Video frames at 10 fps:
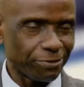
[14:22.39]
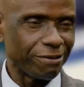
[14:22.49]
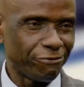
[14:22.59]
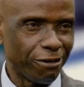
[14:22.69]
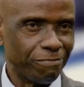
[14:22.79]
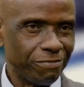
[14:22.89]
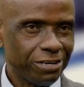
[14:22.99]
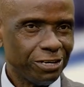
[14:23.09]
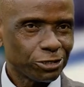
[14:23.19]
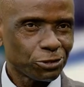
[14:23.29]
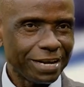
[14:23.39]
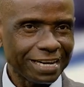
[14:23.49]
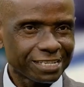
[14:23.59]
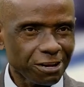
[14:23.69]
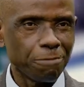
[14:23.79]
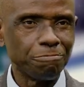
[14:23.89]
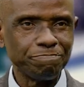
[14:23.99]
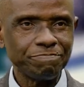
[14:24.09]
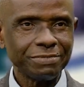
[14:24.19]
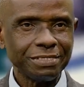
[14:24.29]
reform so that some